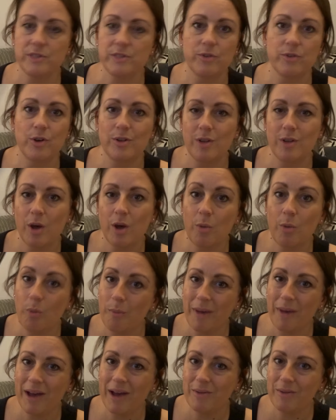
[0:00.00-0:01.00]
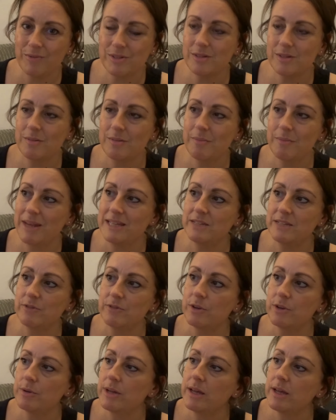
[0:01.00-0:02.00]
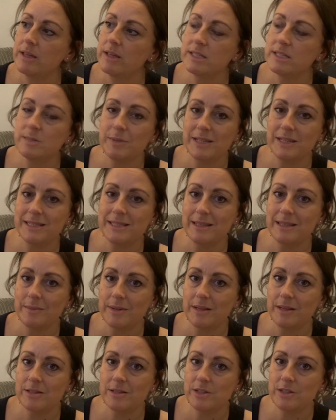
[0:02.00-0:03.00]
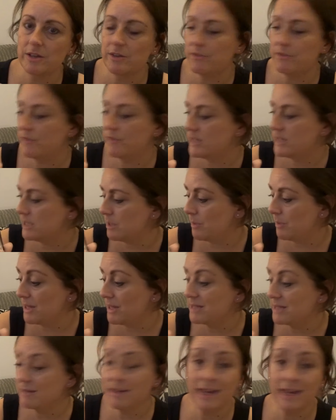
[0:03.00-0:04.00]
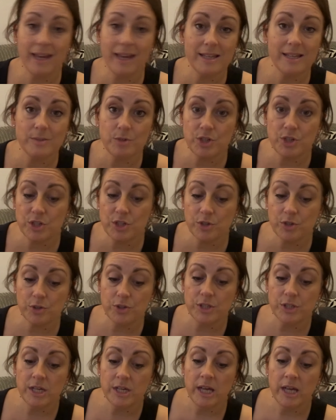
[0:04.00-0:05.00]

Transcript: of all, a £1 bendy ruler. It splits in the middle so it can fit in your pencil case, which is good.